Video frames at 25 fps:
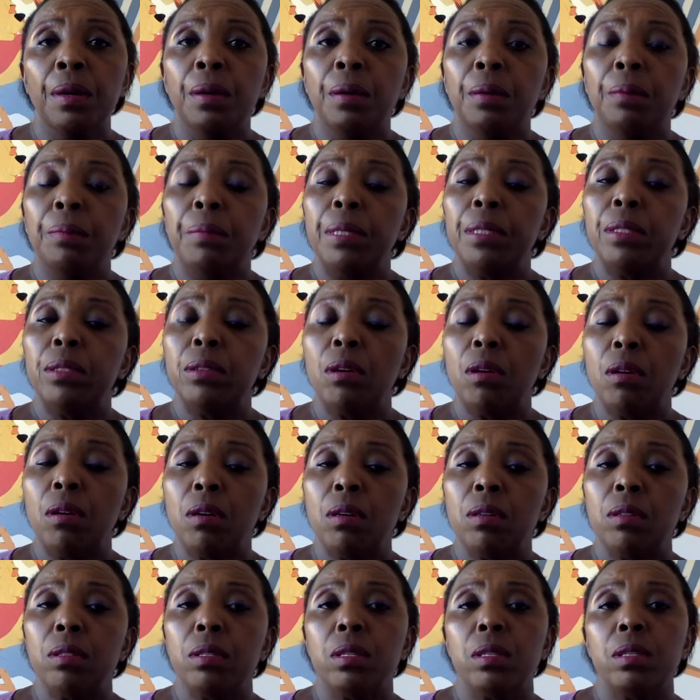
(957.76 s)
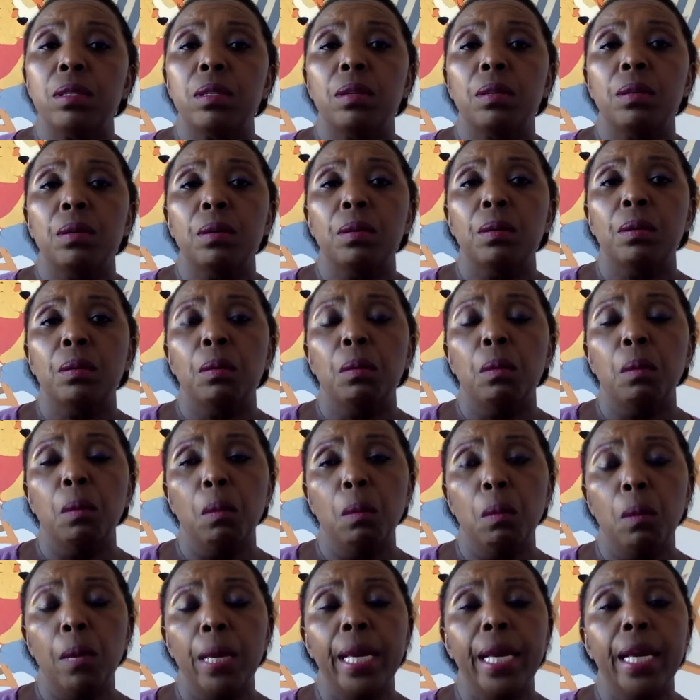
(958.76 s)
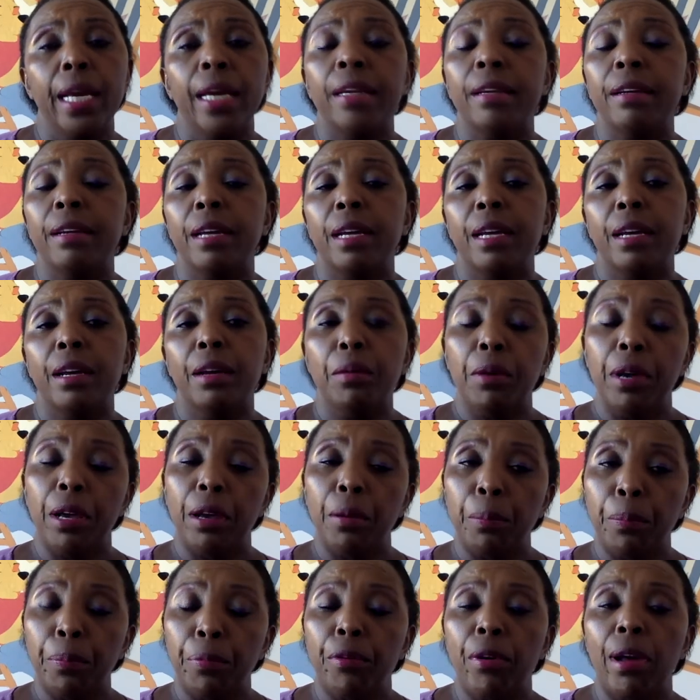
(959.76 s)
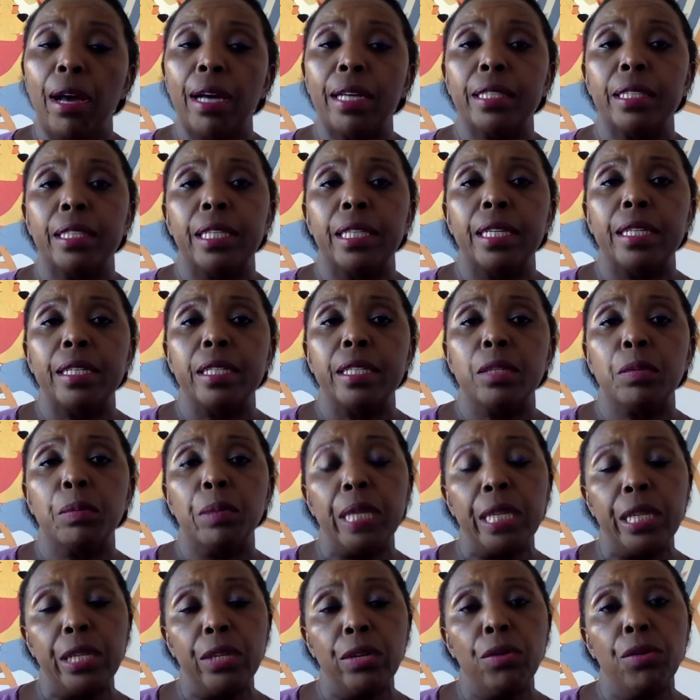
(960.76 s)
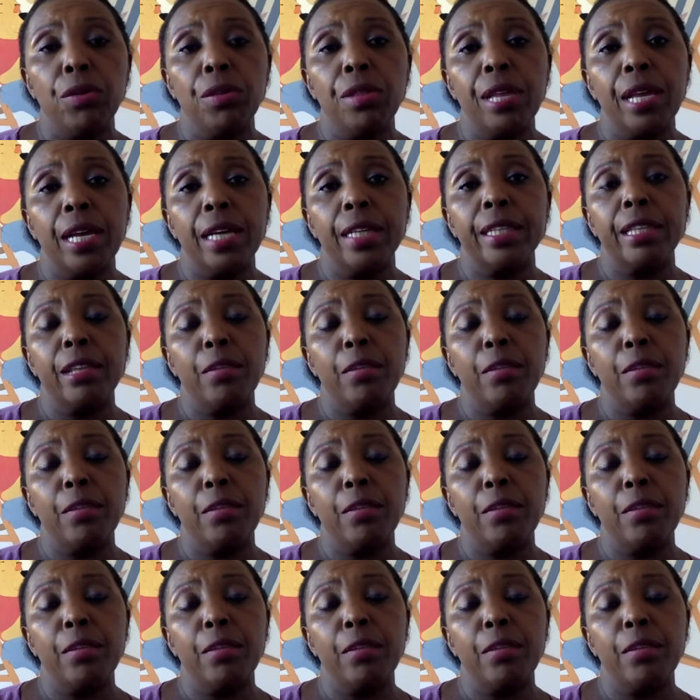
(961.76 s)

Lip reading: But also we can practice. We know that the